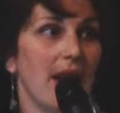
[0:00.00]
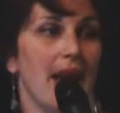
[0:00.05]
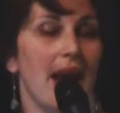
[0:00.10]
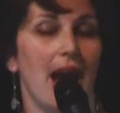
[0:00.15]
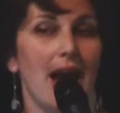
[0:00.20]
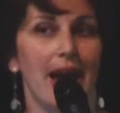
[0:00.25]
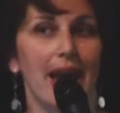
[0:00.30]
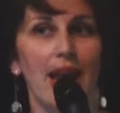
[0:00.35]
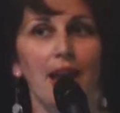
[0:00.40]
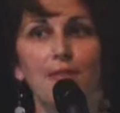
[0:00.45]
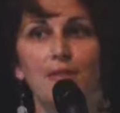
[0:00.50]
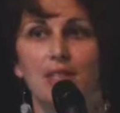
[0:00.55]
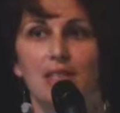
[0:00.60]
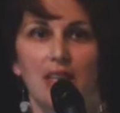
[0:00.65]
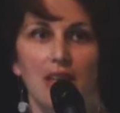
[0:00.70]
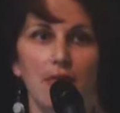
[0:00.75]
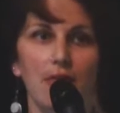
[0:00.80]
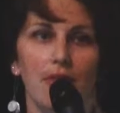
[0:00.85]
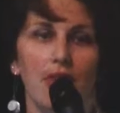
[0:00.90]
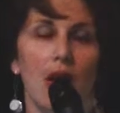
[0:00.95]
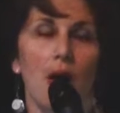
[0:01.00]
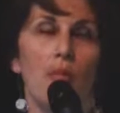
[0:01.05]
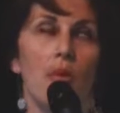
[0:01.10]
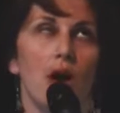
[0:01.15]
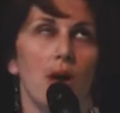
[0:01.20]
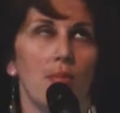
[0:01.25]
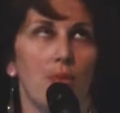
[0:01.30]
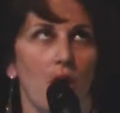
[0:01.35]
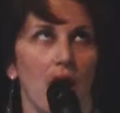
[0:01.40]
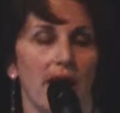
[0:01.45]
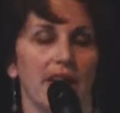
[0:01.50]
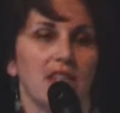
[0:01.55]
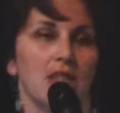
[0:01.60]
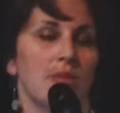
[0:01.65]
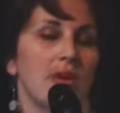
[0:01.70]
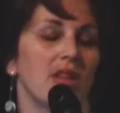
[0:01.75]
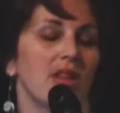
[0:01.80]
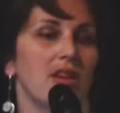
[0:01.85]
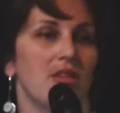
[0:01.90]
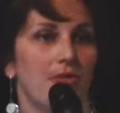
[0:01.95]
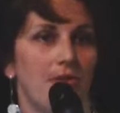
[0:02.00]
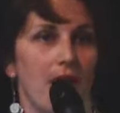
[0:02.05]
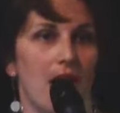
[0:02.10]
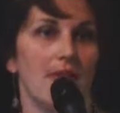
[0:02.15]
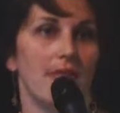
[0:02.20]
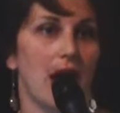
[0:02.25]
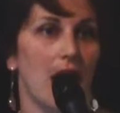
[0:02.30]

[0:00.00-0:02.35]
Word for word: And I have to give them approximately 5